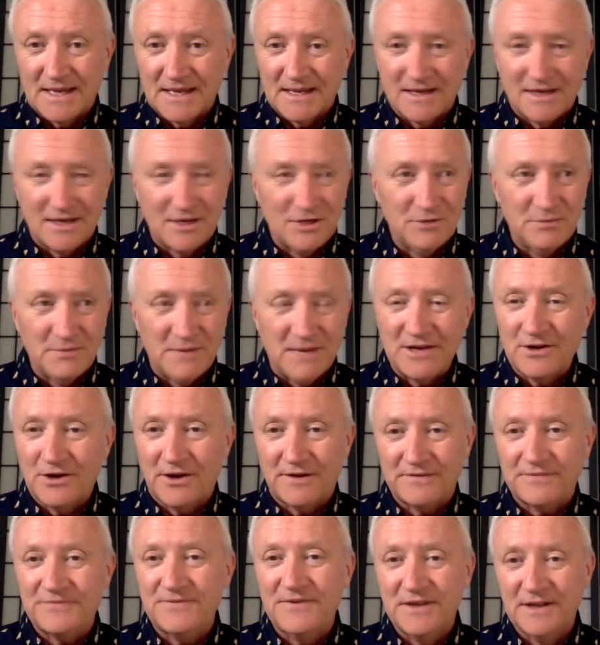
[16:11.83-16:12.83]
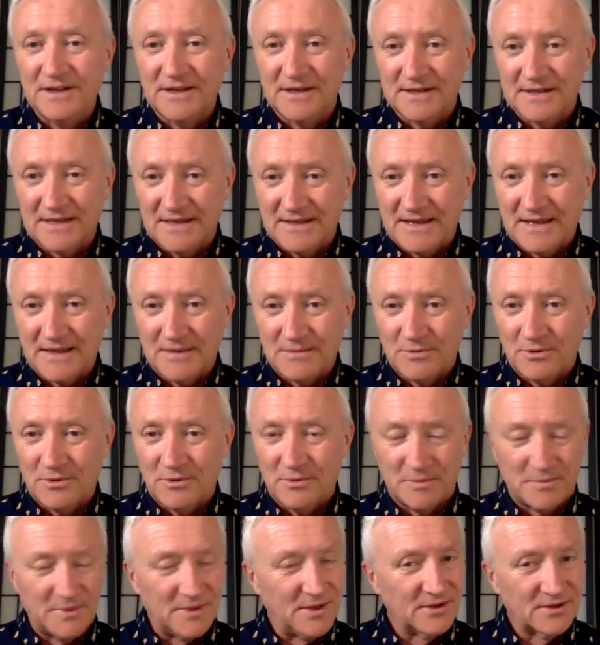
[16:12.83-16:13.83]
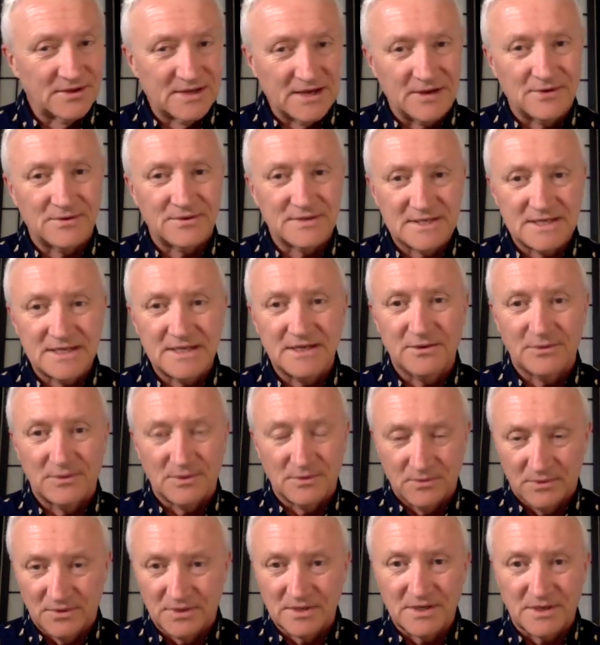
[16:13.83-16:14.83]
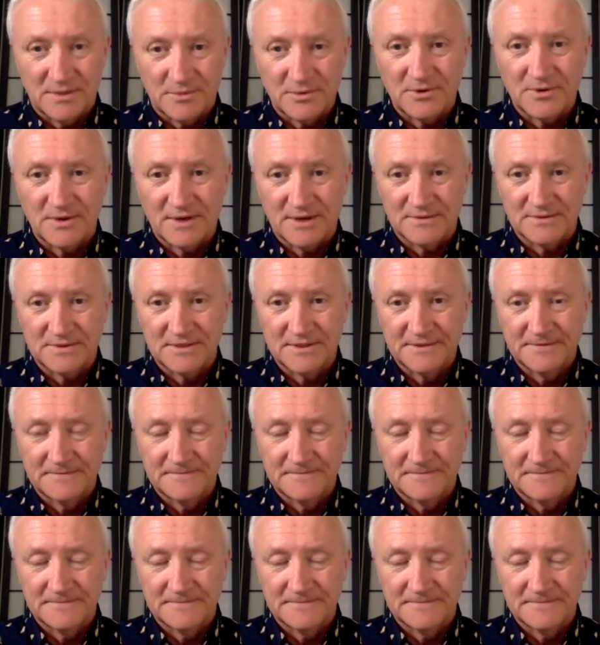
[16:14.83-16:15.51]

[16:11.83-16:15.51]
You may not feel it in that moment, but I'll guarantee you it will come around.